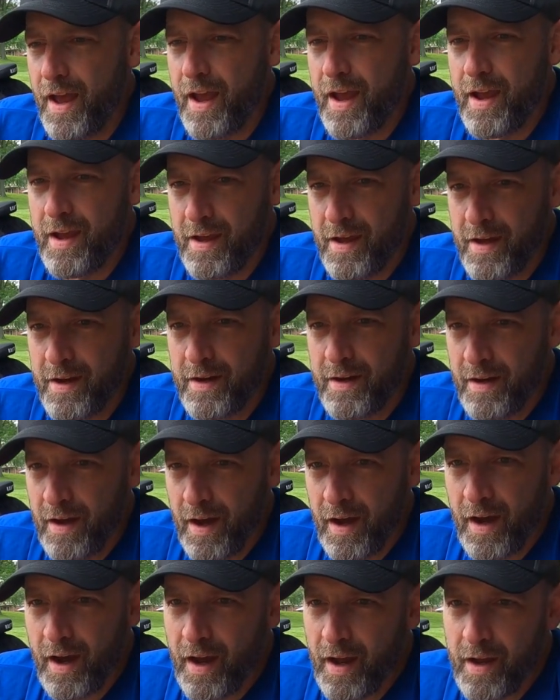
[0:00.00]
and
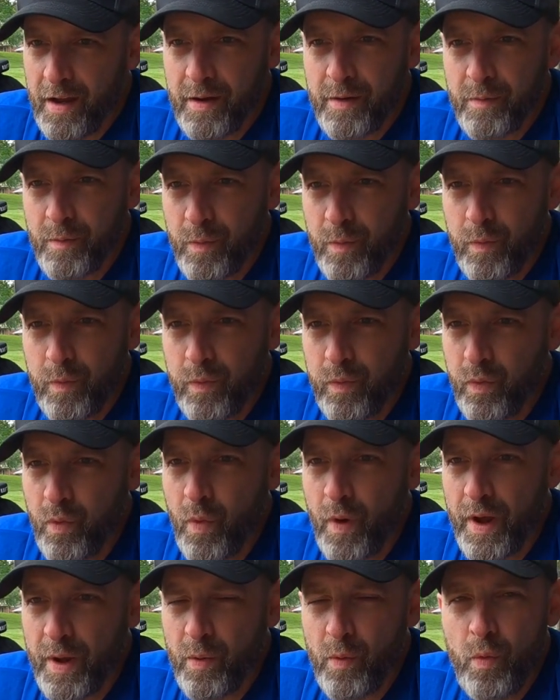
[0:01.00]
I
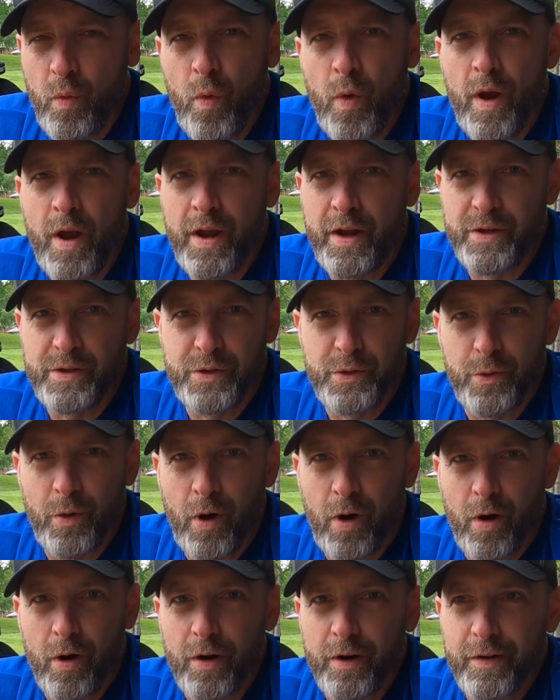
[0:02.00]
went way too
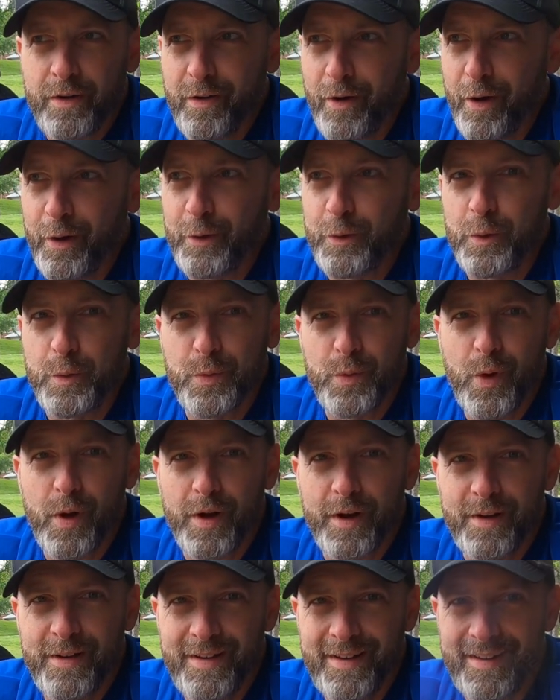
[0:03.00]
hard on loop 1.